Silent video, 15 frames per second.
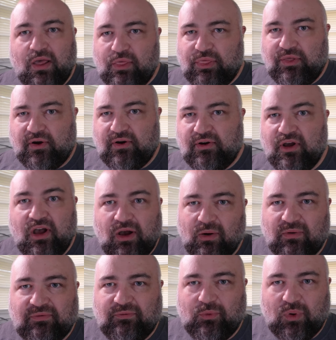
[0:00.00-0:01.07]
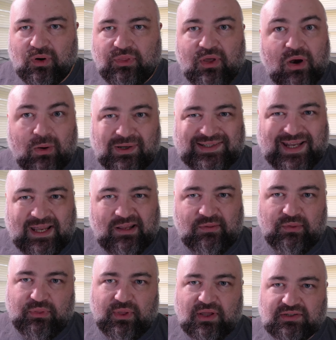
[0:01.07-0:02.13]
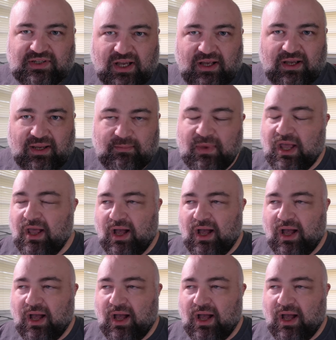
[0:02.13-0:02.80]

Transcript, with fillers: third, or fourth, or tenth time.